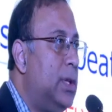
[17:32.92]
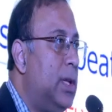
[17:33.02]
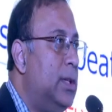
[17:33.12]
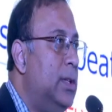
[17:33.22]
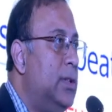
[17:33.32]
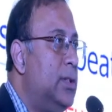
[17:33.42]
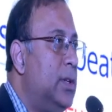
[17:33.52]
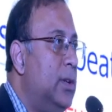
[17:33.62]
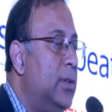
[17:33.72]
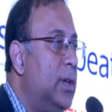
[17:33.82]
that these
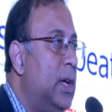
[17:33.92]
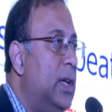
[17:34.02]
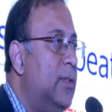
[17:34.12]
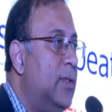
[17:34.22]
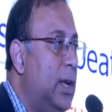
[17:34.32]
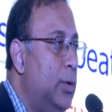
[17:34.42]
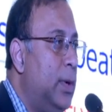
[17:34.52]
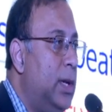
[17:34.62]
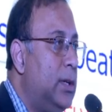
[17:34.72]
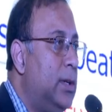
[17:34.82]
children are
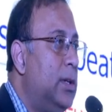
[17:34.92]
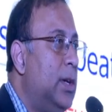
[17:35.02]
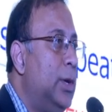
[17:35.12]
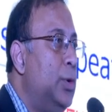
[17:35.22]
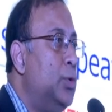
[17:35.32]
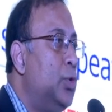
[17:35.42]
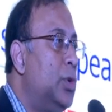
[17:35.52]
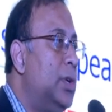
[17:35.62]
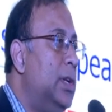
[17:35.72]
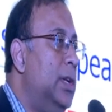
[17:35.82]
evaluated. You
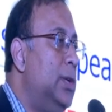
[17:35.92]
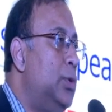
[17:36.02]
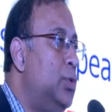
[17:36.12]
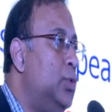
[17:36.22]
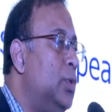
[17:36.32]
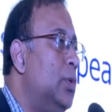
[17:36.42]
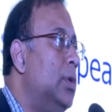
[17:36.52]
don't need to